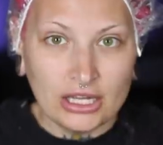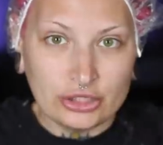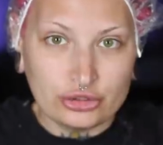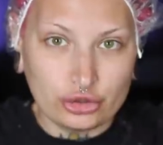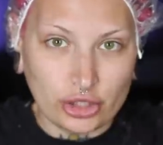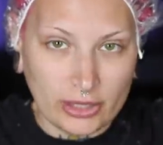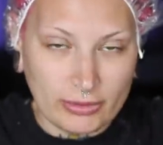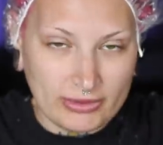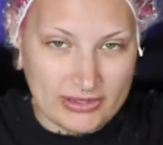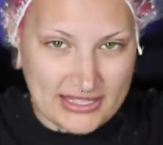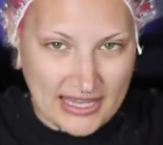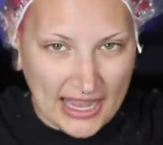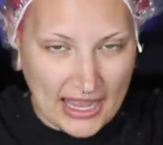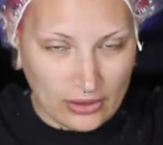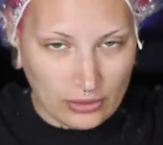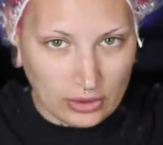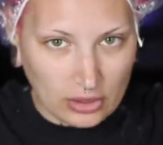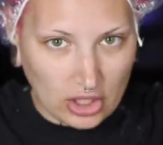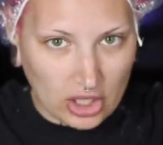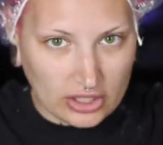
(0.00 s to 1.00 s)
drape a
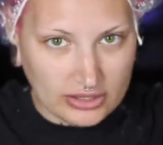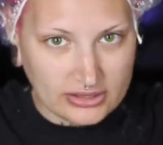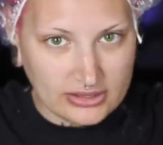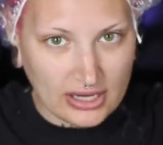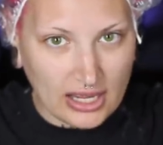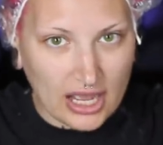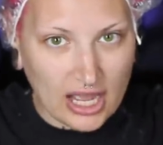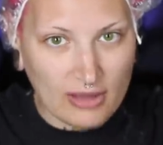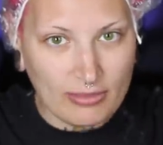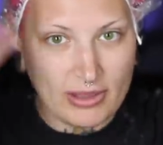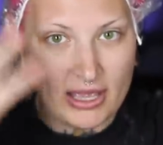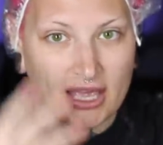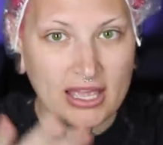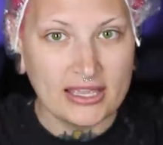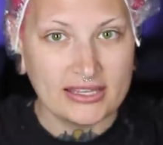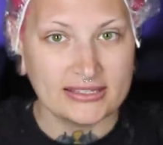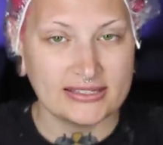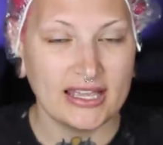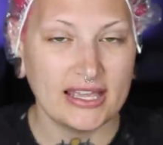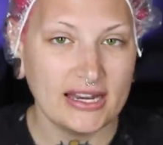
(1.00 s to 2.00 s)
towel on top,
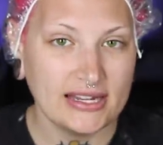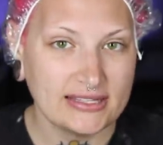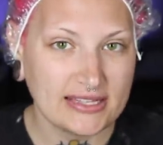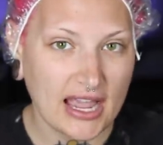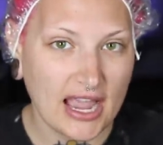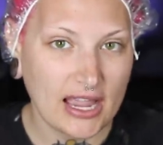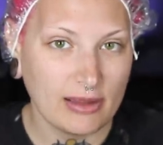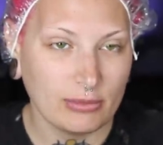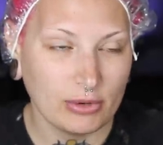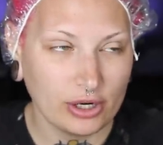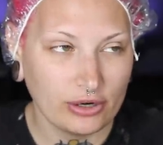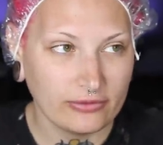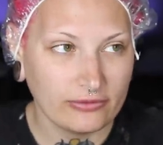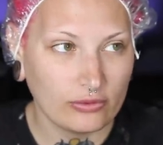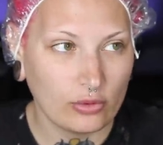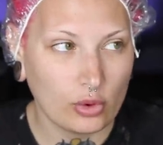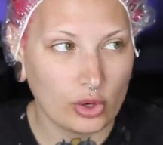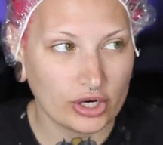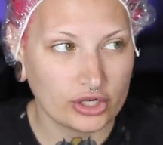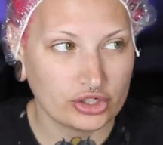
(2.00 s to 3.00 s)
set a timer
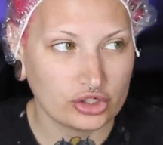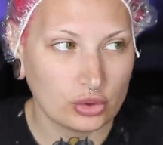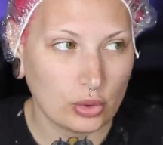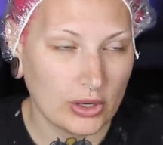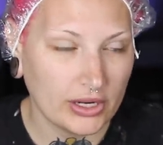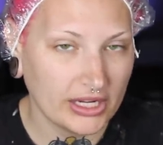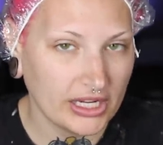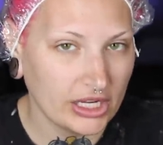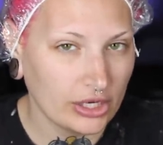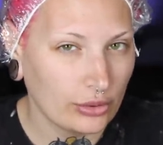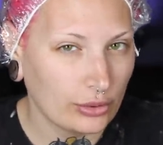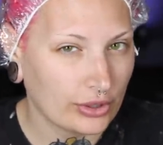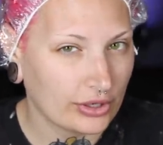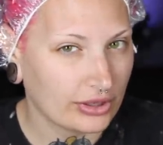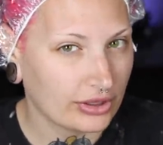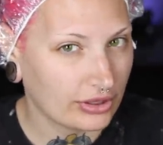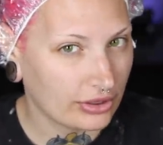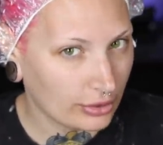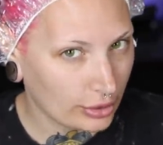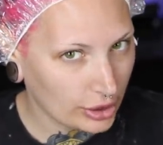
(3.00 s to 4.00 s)
for 20 or
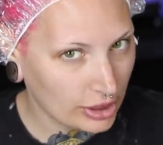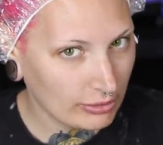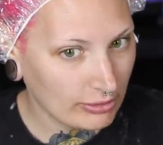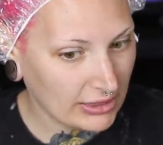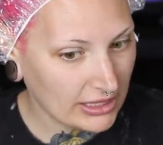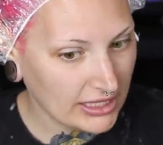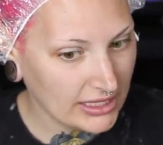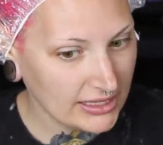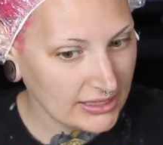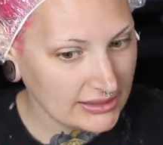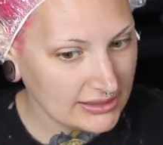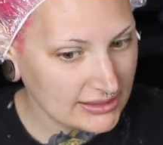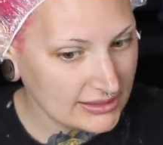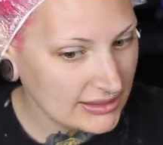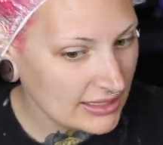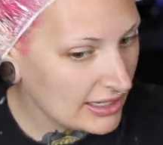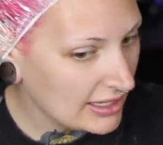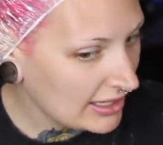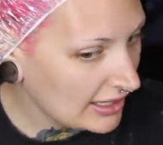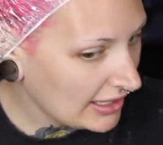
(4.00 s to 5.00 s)
30
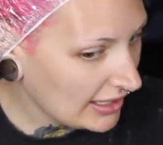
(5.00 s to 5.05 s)
minutes.